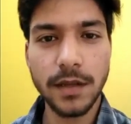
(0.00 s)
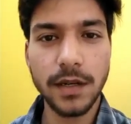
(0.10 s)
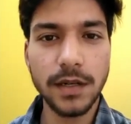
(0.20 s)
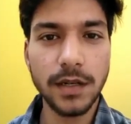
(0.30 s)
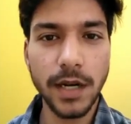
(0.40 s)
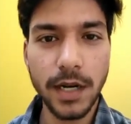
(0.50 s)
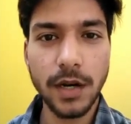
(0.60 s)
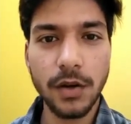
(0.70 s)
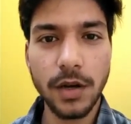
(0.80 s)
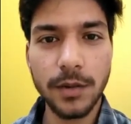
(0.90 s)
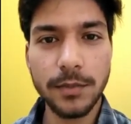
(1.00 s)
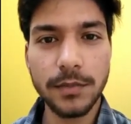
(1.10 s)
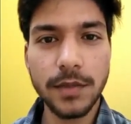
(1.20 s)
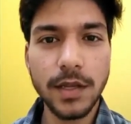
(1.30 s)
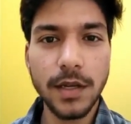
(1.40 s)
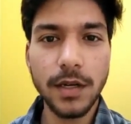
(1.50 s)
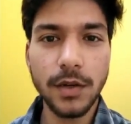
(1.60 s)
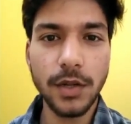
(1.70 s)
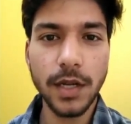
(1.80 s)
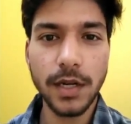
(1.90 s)
And right now I am
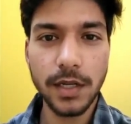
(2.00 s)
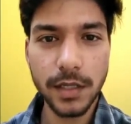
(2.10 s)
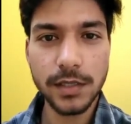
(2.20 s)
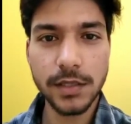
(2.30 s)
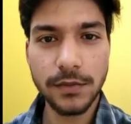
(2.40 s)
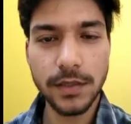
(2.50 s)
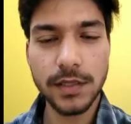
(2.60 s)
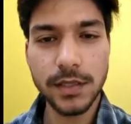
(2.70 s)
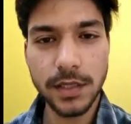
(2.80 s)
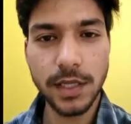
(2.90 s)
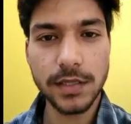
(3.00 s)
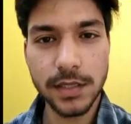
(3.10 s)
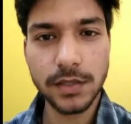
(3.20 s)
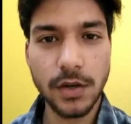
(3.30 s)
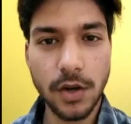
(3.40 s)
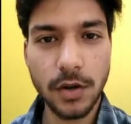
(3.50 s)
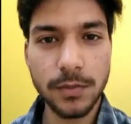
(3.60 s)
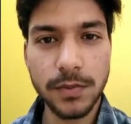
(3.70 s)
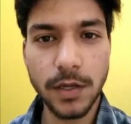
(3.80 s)
doing an internship with CSS Corp,